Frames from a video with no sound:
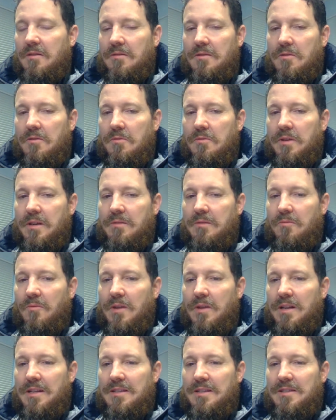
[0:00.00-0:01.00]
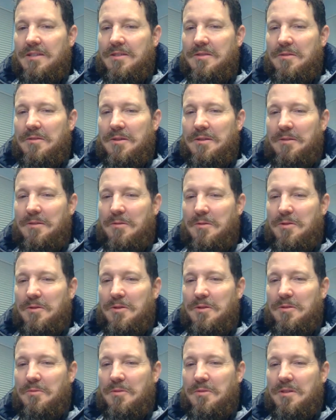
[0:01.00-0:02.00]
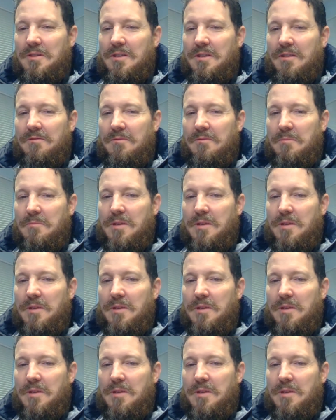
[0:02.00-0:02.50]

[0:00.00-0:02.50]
going when necessary to the grocery store and stuff.